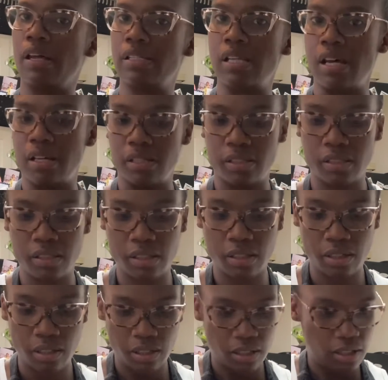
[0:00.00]
dust,
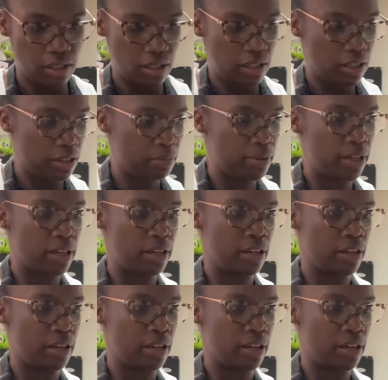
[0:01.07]
but